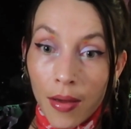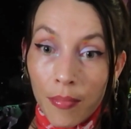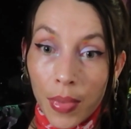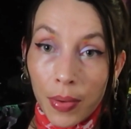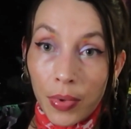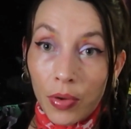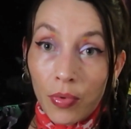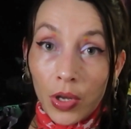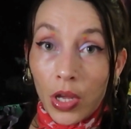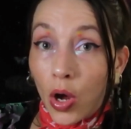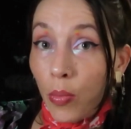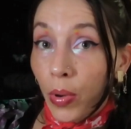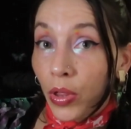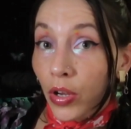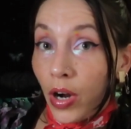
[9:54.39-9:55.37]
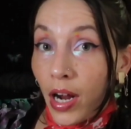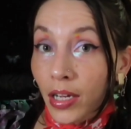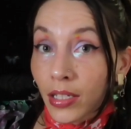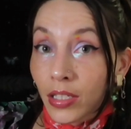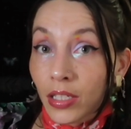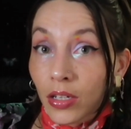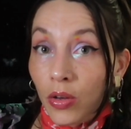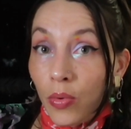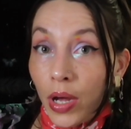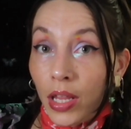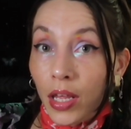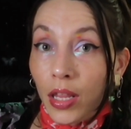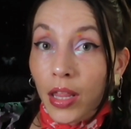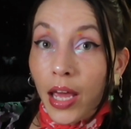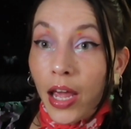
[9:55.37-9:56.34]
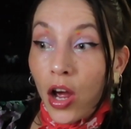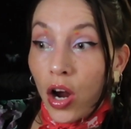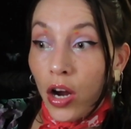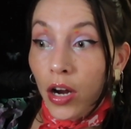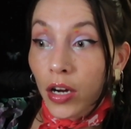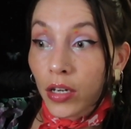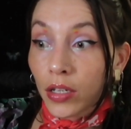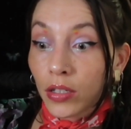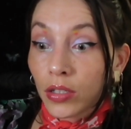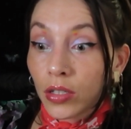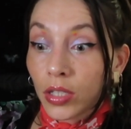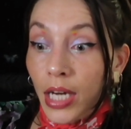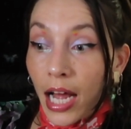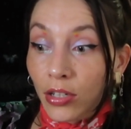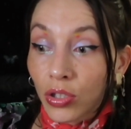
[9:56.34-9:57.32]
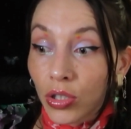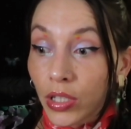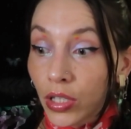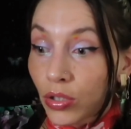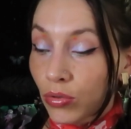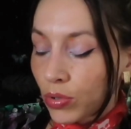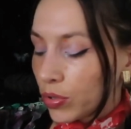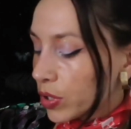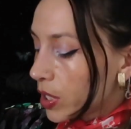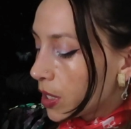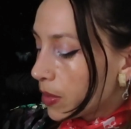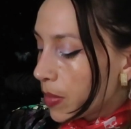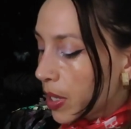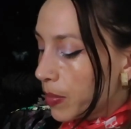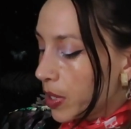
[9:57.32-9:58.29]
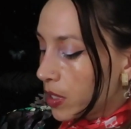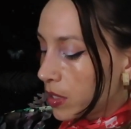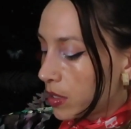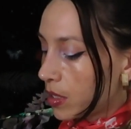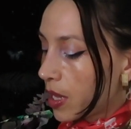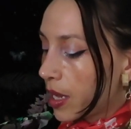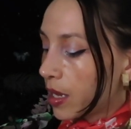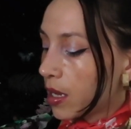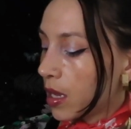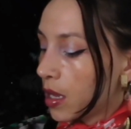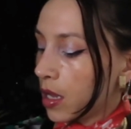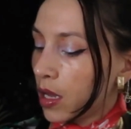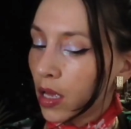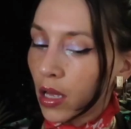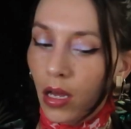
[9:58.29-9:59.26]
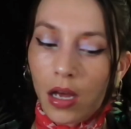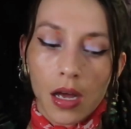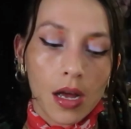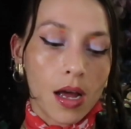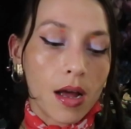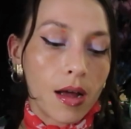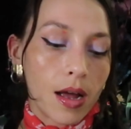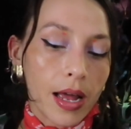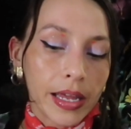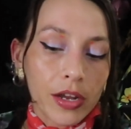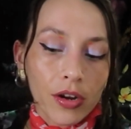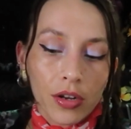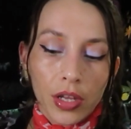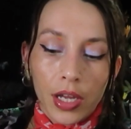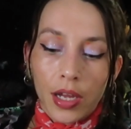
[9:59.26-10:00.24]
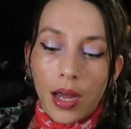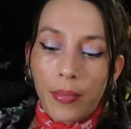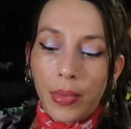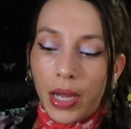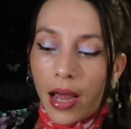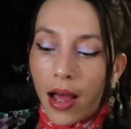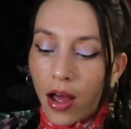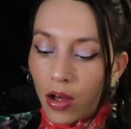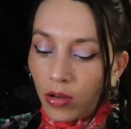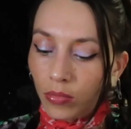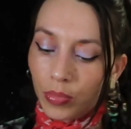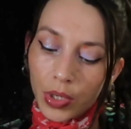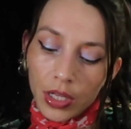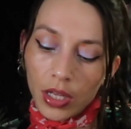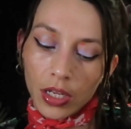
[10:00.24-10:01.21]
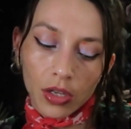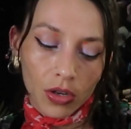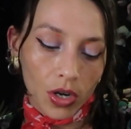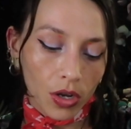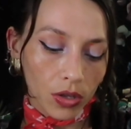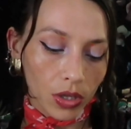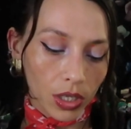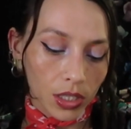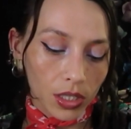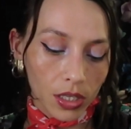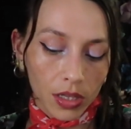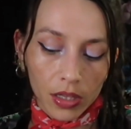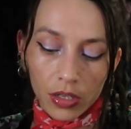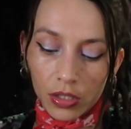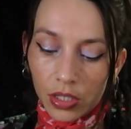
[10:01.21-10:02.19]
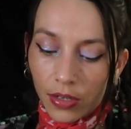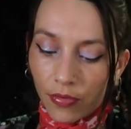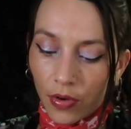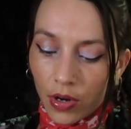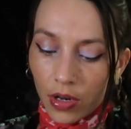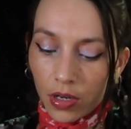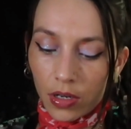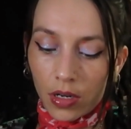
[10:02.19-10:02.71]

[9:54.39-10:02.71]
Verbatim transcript: maybe really open their eyes to the way that they are naturally or truly. Maybe, like, uh, I hear, like, coming out, but, like, you know, like, there's different